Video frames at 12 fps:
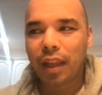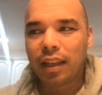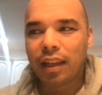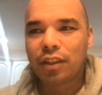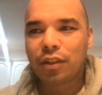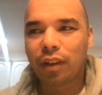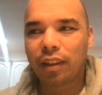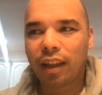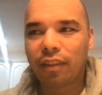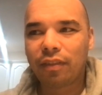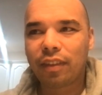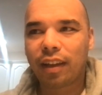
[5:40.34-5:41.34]
So I
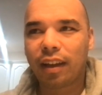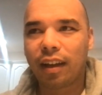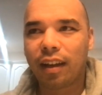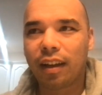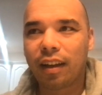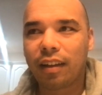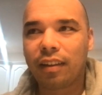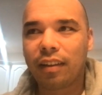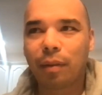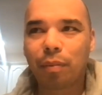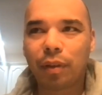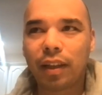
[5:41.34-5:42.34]
left
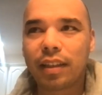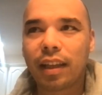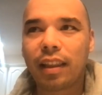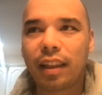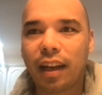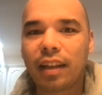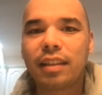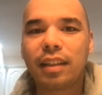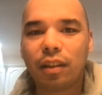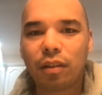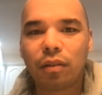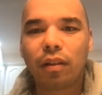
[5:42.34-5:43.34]
that place, and then I
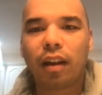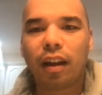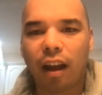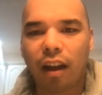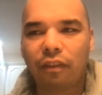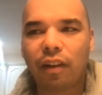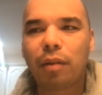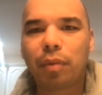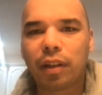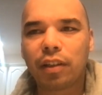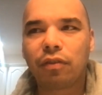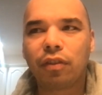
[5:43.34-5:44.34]
found a
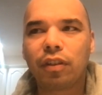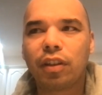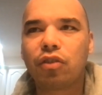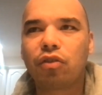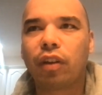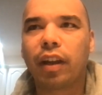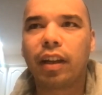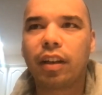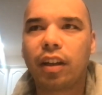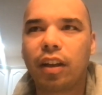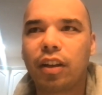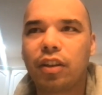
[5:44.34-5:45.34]
place to train
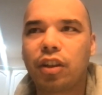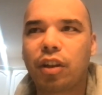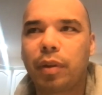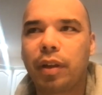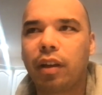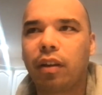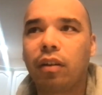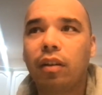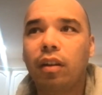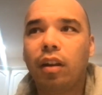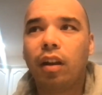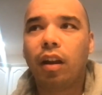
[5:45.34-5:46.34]
Jean Pierre.
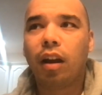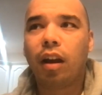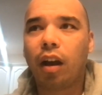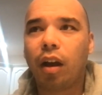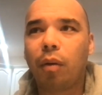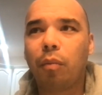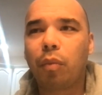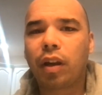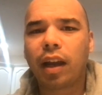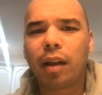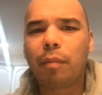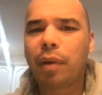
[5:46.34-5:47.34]
We're
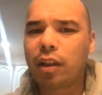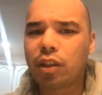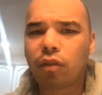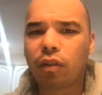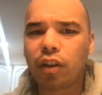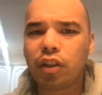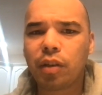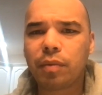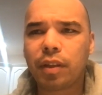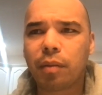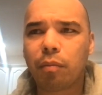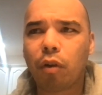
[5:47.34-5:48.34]
kind of bouncing around gyms
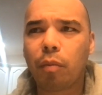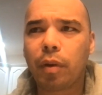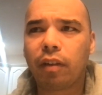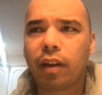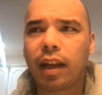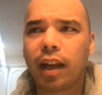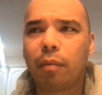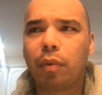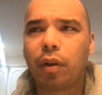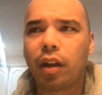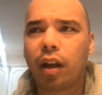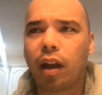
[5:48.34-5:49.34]
at the moment right now,
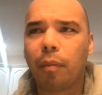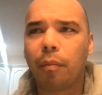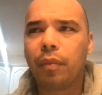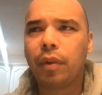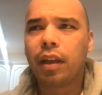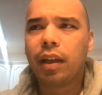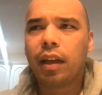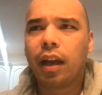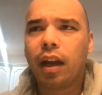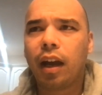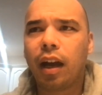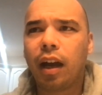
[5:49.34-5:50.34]
but
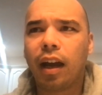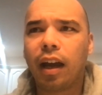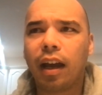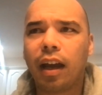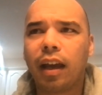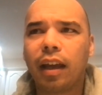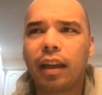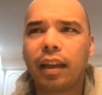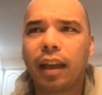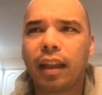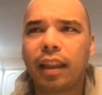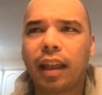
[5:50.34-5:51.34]

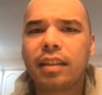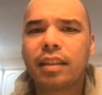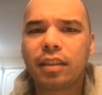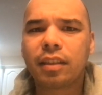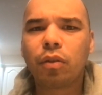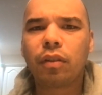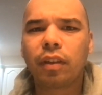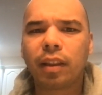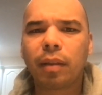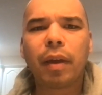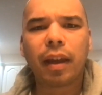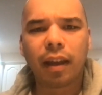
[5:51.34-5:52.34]
yeah, that's sort of like the
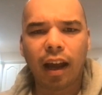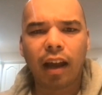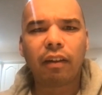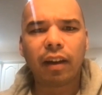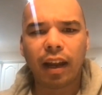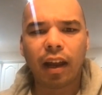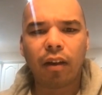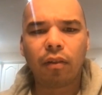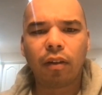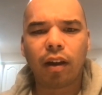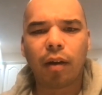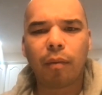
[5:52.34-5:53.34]
main guy right
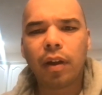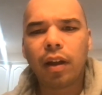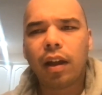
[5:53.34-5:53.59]
now.